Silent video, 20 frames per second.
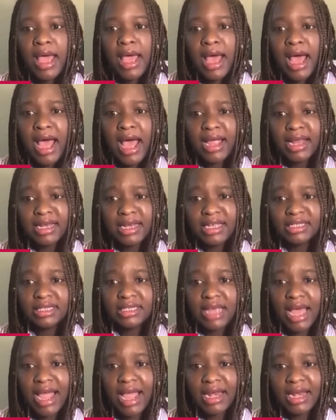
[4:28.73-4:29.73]

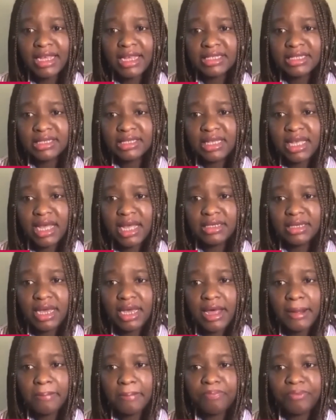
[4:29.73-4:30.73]
highlighted that
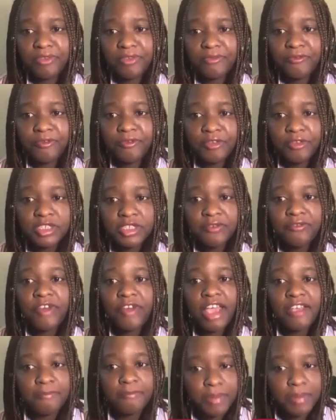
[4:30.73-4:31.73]

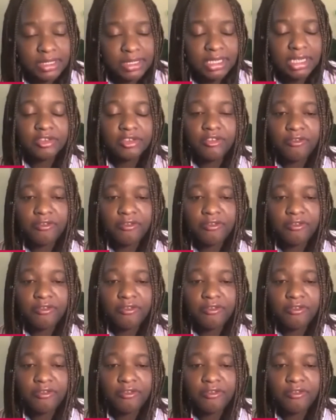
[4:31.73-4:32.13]
55%